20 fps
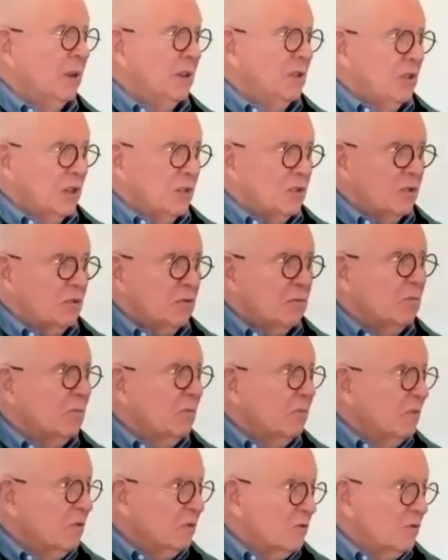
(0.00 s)
But just
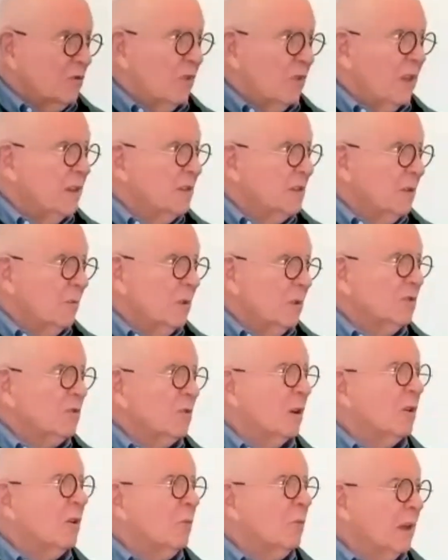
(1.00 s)
things that we
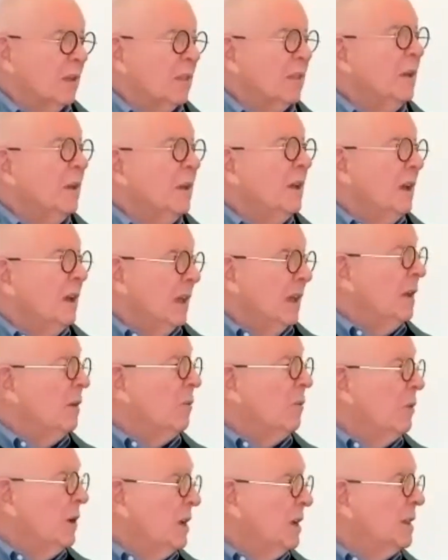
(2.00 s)
struggle with and
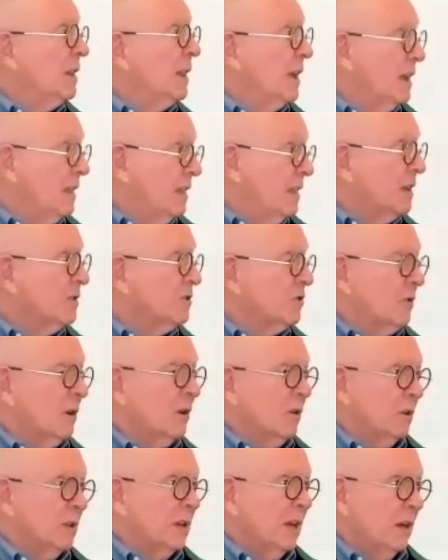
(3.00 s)
that we can lay that
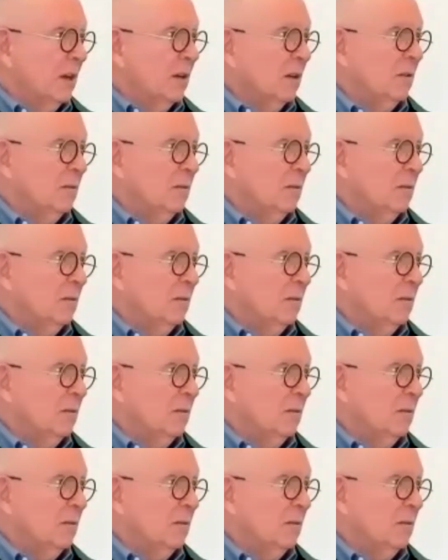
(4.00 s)
struggle